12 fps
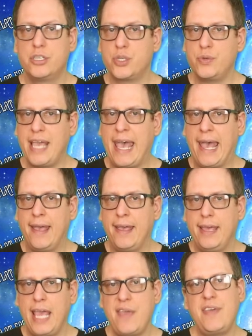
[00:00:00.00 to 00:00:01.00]
So yeah,
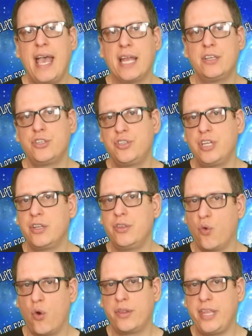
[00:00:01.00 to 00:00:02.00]
if you hadn't just
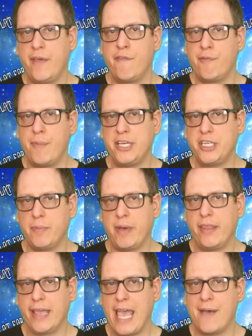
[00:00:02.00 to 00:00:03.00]
ignored the information
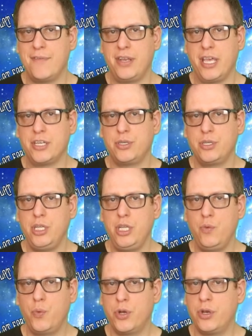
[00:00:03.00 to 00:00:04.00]
about the Cavendish,
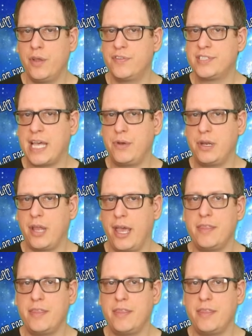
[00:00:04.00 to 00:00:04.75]
you wouldn't have sounded